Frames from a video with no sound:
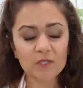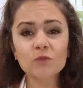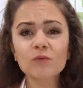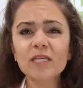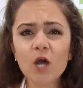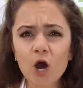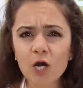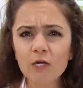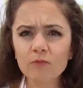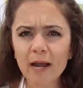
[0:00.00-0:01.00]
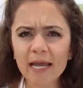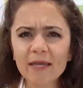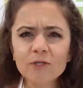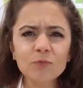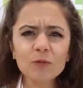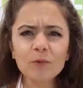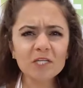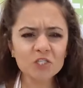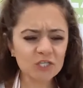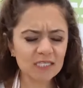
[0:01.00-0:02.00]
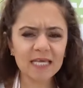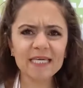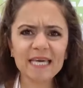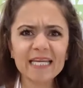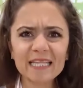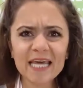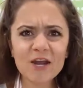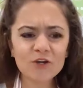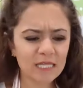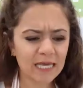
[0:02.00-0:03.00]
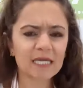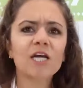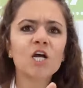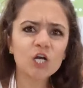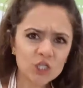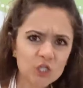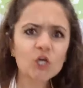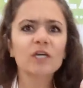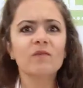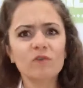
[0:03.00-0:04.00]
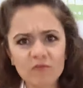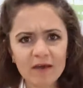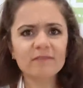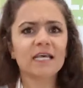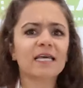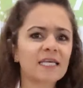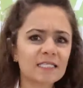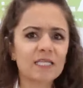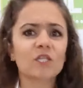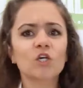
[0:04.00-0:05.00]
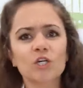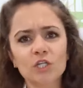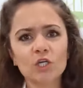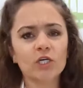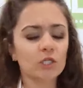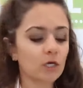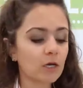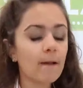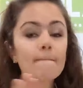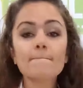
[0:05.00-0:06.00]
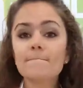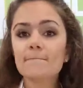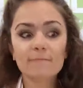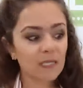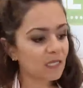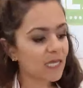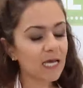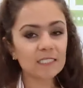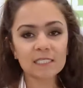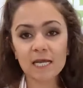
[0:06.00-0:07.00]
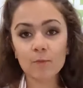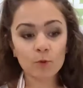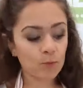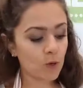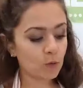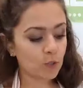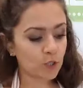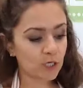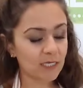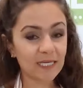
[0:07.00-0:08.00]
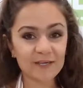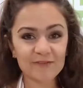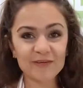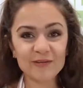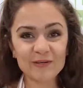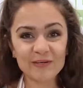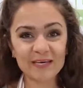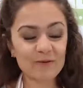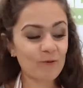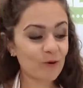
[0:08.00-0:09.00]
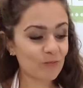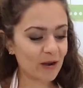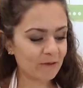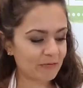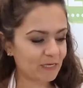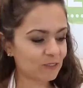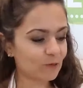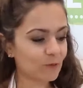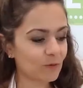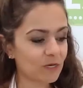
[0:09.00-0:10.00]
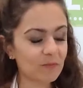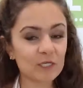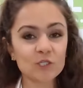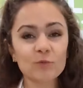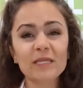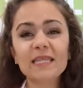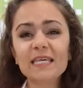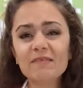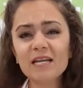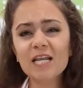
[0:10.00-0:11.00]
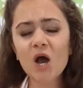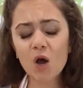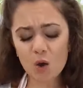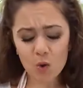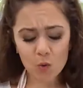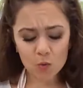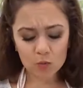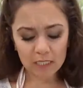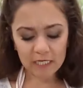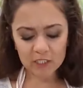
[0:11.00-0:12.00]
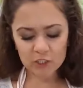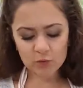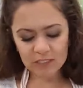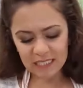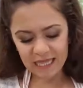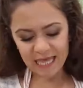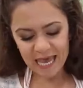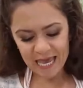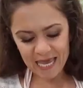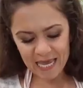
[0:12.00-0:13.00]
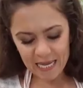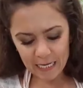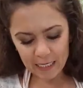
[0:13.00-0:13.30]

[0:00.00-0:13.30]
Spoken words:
It's really hard, right? Don't we wanna just like get in there and like look every 5 seconds and look and look and look? That does not promote good, even cooking or browning. So we wanna make sure we leave it alone, let it do its thing.